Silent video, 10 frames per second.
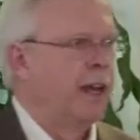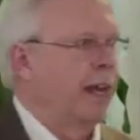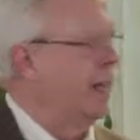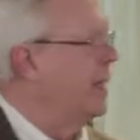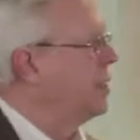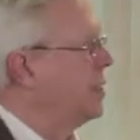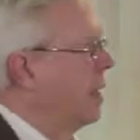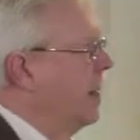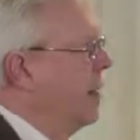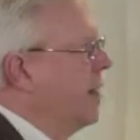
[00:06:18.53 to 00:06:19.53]
And he has
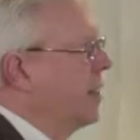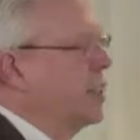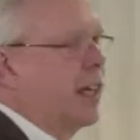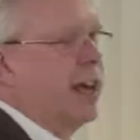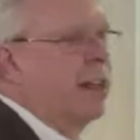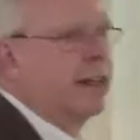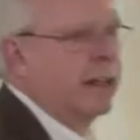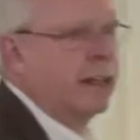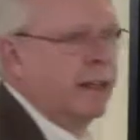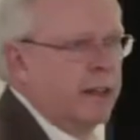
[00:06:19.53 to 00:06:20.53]
studied the
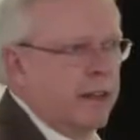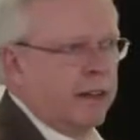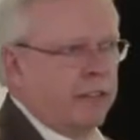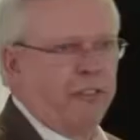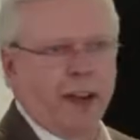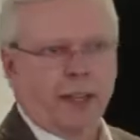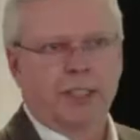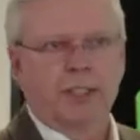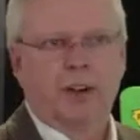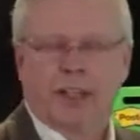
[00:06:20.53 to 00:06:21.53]
scaling
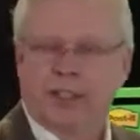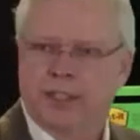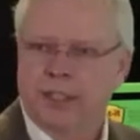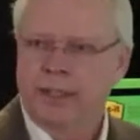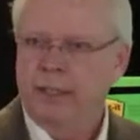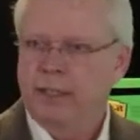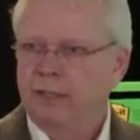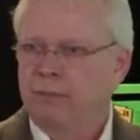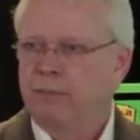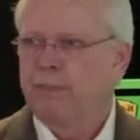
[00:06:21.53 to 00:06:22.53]
effects on cities,
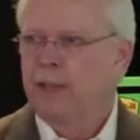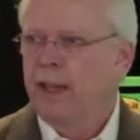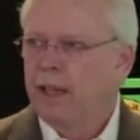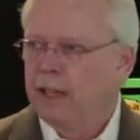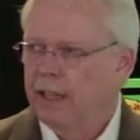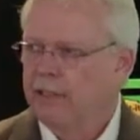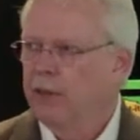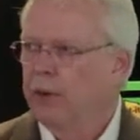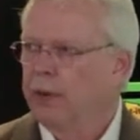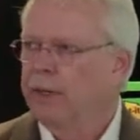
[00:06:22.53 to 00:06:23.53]

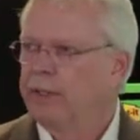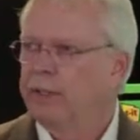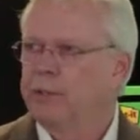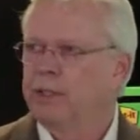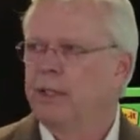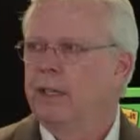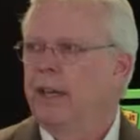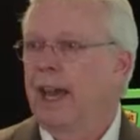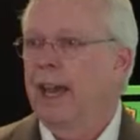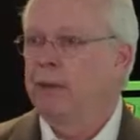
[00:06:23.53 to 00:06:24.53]
living organisms,
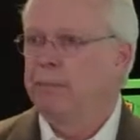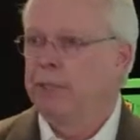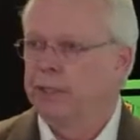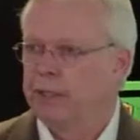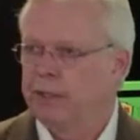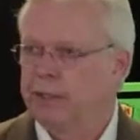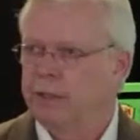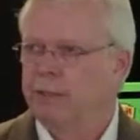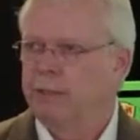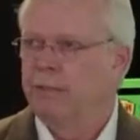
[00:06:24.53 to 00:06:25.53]
and businesses,
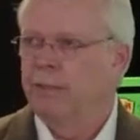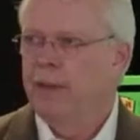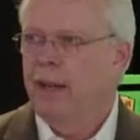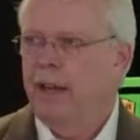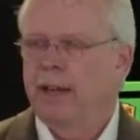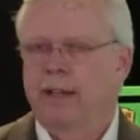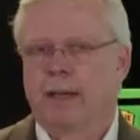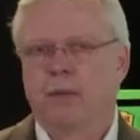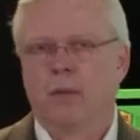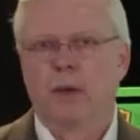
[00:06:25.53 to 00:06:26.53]
and
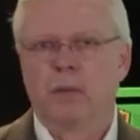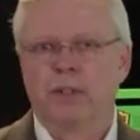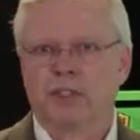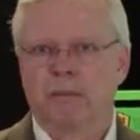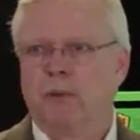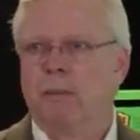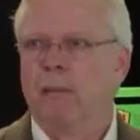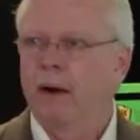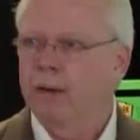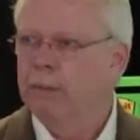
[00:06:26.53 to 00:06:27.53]
come away with some
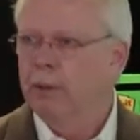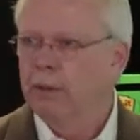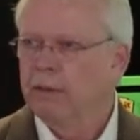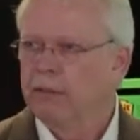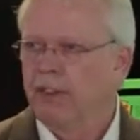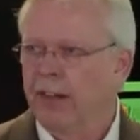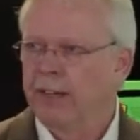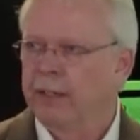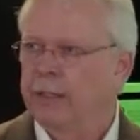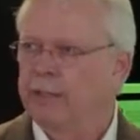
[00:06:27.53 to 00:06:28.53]
remarkable
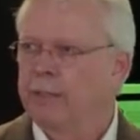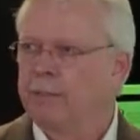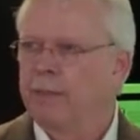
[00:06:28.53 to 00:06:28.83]
findings